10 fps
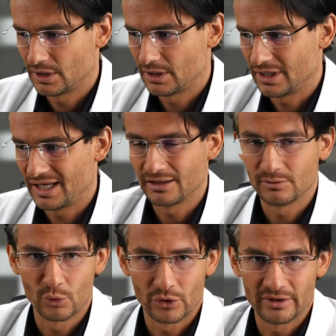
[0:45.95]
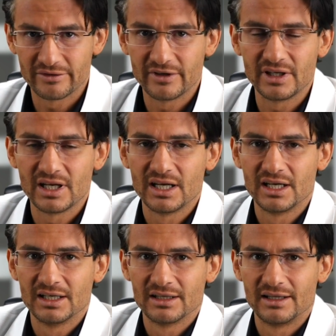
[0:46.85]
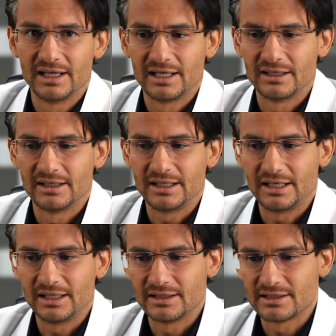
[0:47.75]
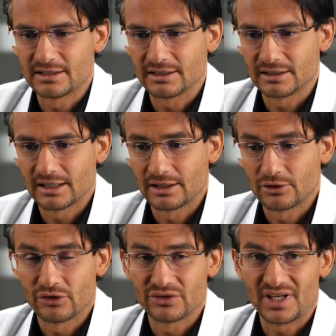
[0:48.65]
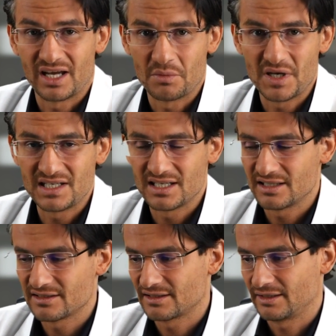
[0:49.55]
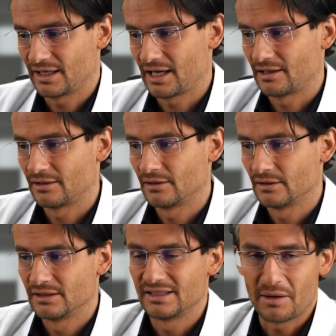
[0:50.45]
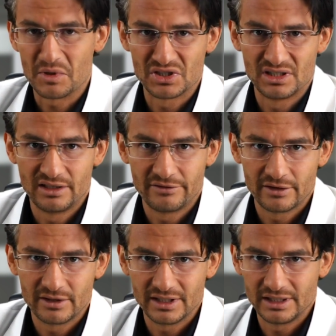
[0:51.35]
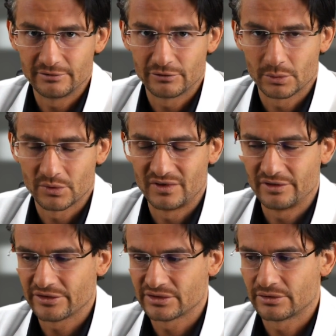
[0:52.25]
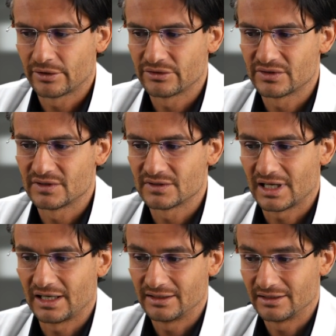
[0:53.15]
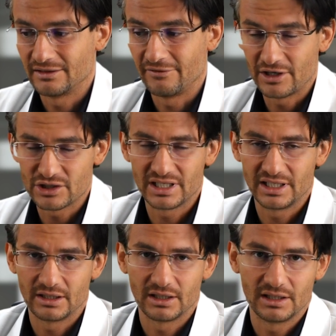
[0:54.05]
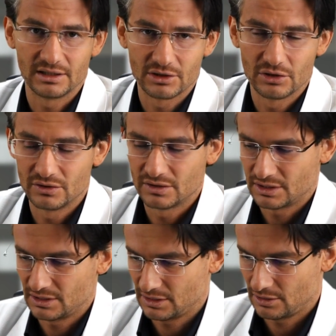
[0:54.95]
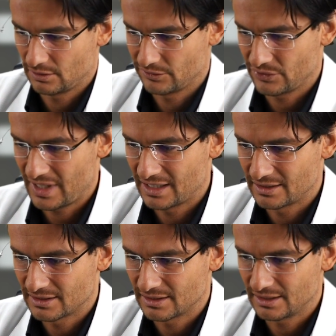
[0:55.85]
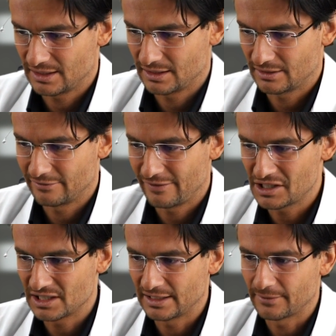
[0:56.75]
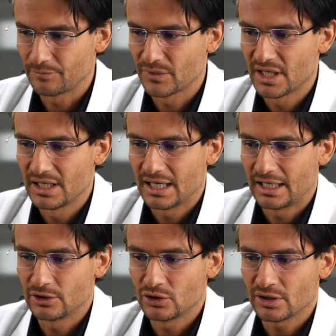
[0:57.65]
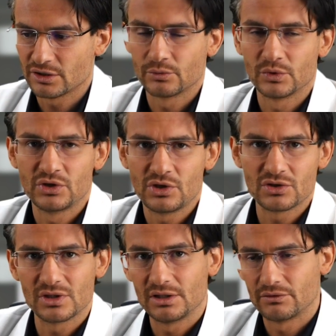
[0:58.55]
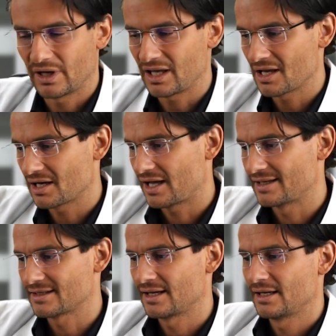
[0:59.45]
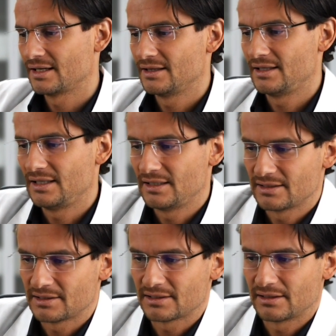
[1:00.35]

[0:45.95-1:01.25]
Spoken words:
ill more often. Then it can cause diabetes. It can damage the liver in form of liver cirrhosis, and eventually it could also end fatally. And a doctor would usually recognize these